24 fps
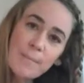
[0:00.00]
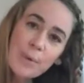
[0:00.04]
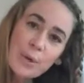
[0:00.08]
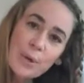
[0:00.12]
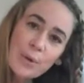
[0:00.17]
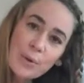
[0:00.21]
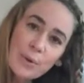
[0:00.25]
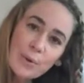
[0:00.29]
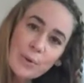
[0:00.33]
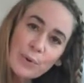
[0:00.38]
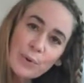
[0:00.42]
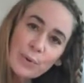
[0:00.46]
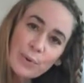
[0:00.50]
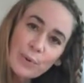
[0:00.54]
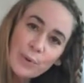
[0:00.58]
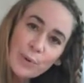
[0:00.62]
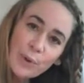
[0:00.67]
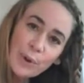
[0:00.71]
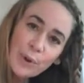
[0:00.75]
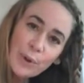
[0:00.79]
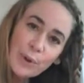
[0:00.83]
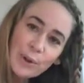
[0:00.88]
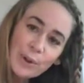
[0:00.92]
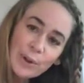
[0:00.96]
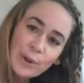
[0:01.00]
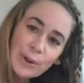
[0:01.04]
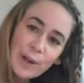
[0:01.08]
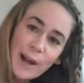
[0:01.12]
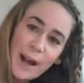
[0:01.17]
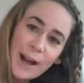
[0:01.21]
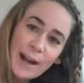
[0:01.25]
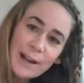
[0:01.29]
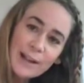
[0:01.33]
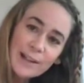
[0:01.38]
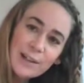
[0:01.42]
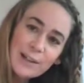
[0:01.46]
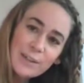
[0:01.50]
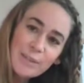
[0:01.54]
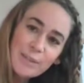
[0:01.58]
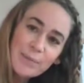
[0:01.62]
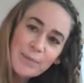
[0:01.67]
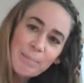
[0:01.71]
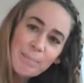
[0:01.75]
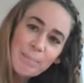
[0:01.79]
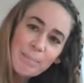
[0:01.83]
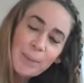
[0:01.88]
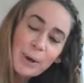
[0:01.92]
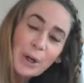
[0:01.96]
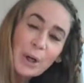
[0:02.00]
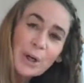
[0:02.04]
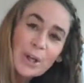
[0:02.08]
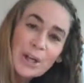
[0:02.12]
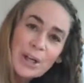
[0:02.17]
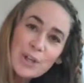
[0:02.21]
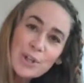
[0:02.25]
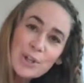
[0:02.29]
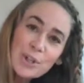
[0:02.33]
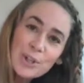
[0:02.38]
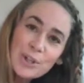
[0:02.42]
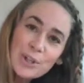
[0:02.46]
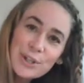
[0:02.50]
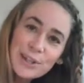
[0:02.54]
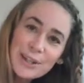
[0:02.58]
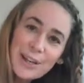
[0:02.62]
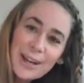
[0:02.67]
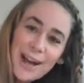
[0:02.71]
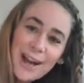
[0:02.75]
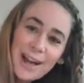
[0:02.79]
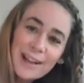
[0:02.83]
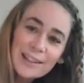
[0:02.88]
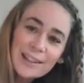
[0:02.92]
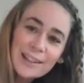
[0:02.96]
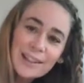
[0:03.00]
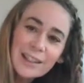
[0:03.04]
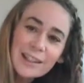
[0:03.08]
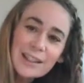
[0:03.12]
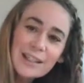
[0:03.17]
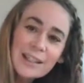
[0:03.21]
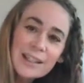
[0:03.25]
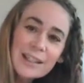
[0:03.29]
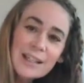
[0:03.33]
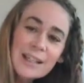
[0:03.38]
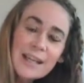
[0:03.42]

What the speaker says: beautiful kind of burnished color,